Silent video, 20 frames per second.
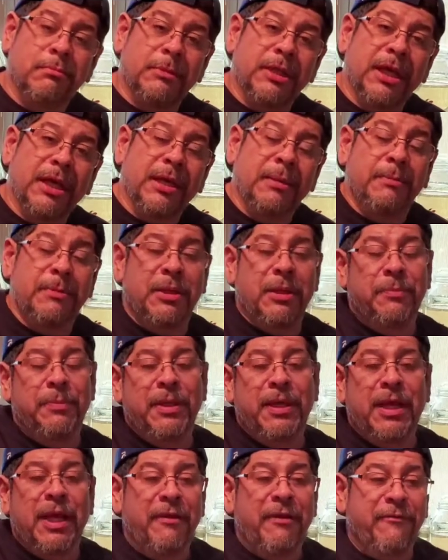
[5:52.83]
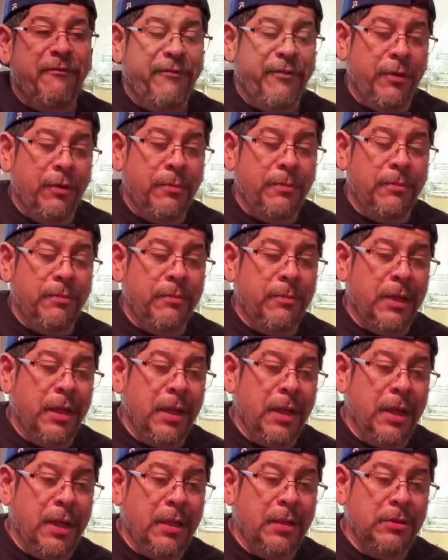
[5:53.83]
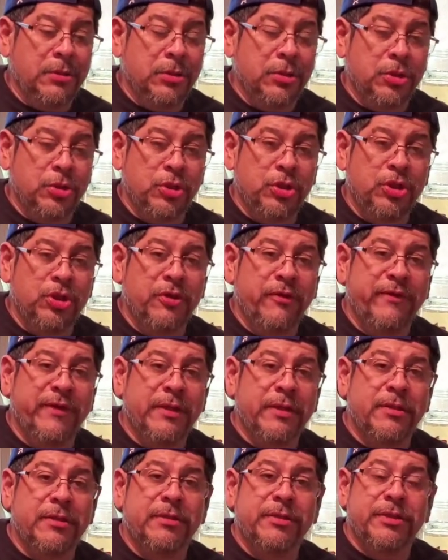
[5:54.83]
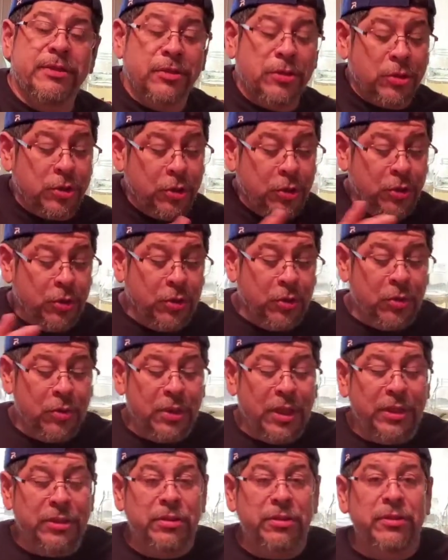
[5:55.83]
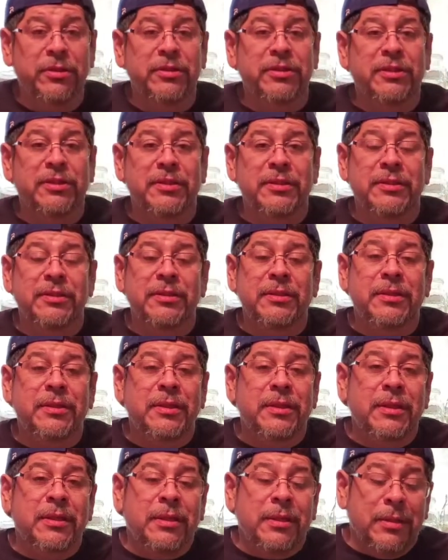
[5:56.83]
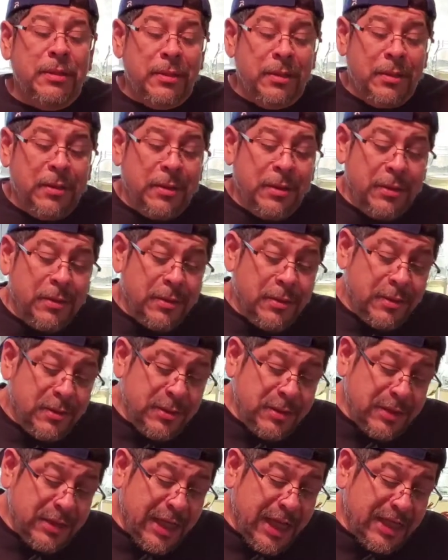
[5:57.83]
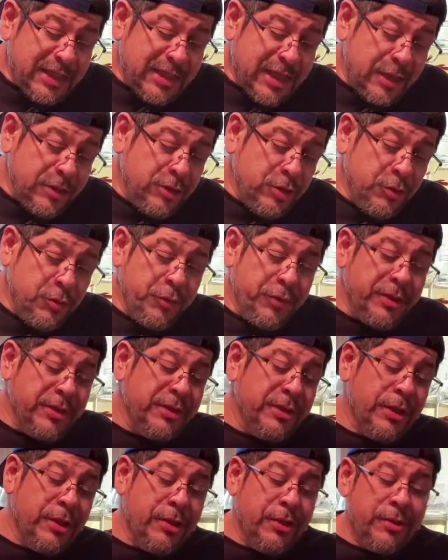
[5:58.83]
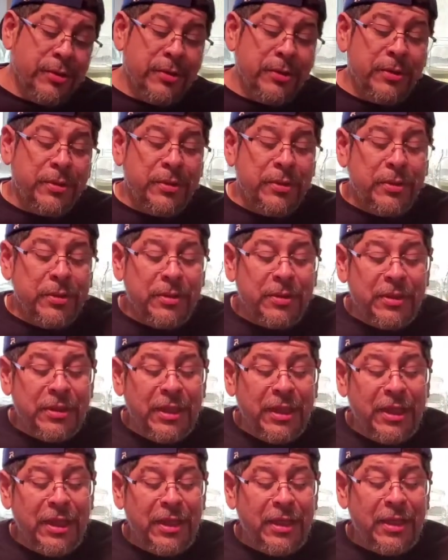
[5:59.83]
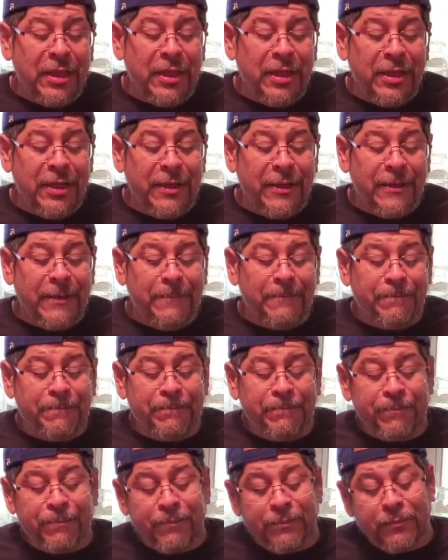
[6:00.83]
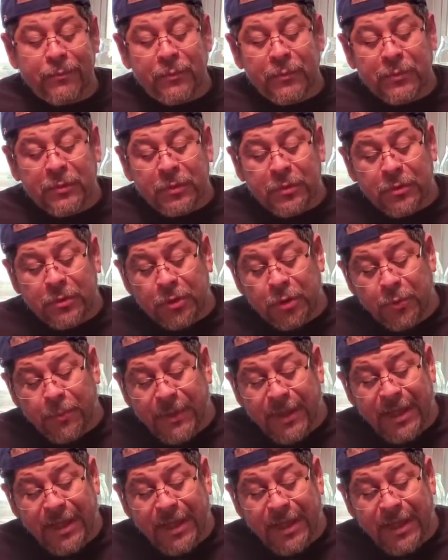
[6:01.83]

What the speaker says: they become from juveniles to adults. That's how you will know the your